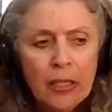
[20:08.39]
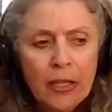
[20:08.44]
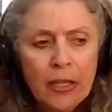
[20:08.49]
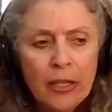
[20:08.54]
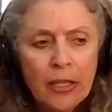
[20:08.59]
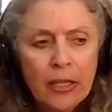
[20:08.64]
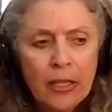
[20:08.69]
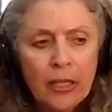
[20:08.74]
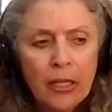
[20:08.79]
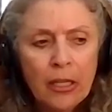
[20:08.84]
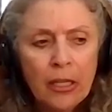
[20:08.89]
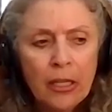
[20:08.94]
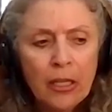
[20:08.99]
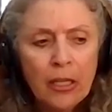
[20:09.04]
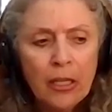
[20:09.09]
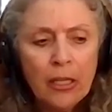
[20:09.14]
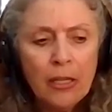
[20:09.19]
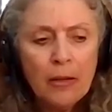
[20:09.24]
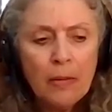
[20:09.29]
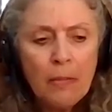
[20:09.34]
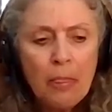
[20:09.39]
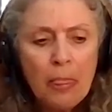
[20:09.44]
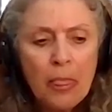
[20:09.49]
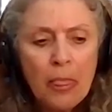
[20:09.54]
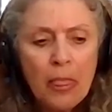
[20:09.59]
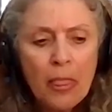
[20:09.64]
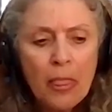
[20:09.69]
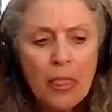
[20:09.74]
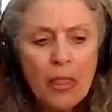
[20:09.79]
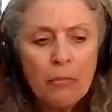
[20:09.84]
the
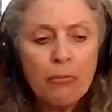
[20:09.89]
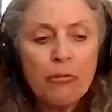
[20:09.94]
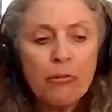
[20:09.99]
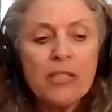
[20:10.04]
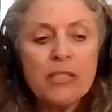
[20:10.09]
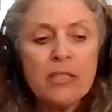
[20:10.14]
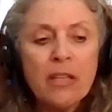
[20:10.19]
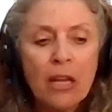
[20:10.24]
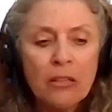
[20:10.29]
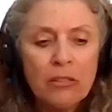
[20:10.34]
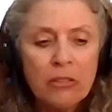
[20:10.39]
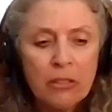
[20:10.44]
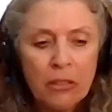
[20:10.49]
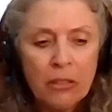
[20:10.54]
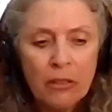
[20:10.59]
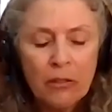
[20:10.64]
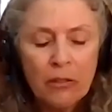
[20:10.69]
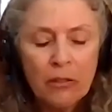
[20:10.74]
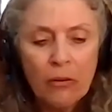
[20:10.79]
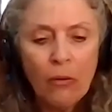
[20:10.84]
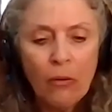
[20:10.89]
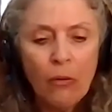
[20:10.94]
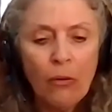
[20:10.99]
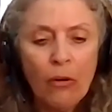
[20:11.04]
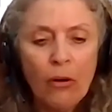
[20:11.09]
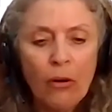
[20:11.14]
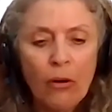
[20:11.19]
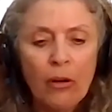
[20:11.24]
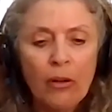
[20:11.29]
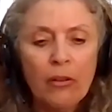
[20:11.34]
presenter
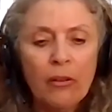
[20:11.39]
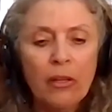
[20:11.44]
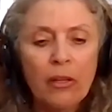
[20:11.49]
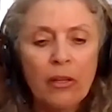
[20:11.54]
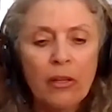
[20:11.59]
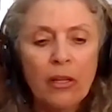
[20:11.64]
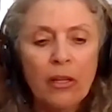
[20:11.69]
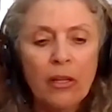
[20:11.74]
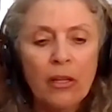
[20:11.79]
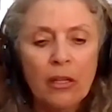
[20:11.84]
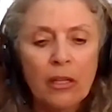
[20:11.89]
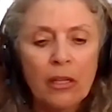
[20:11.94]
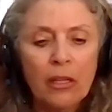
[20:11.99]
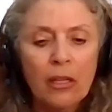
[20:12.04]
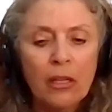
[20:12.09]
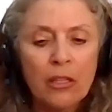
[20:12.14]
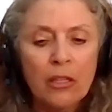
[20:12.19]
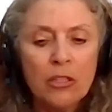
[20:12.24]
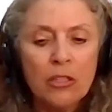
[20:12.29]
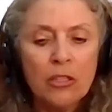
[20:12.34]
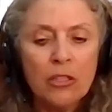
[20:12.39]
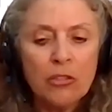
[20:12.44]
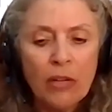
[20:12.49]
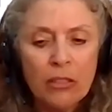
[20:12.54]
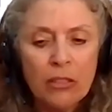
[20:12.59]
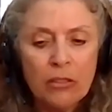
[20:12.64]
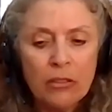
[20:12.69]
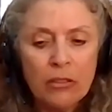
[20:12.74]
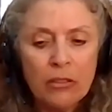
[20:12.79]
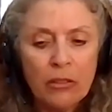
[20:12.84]
or the
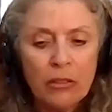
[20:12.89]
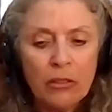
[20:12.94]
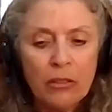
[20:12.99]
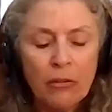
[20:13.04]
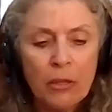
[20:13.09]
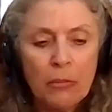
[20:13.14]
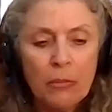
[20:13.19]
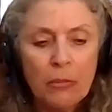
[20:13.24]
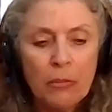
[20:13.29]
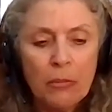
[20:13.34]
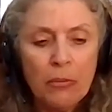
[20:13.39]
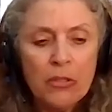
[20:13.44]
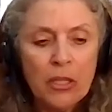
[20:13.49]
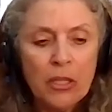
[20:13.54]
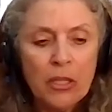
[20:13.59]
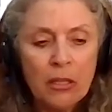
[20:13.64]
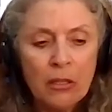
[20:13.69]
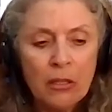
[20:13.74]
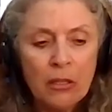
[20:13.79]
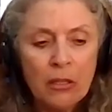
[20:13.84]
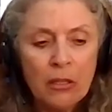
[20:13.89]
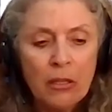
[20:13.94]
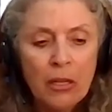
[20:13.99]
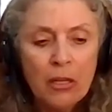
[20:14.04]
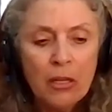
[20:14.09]
instructor or the person